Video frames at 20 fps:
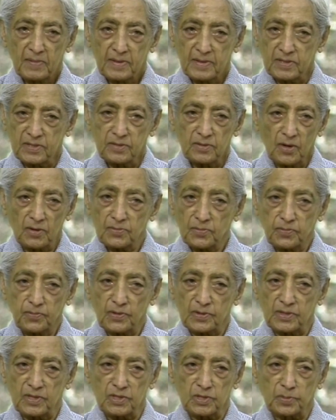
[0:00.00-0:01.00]
It's not
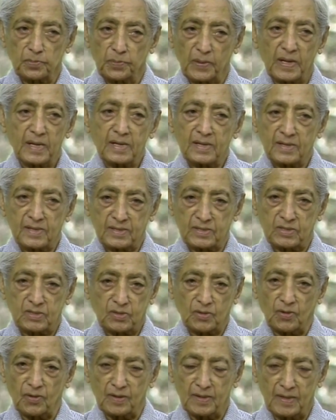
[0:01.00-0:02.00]
what the speaker is
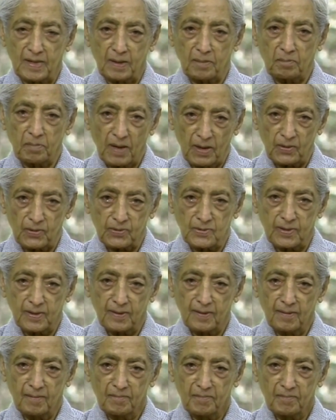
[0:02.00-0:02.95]
talking about,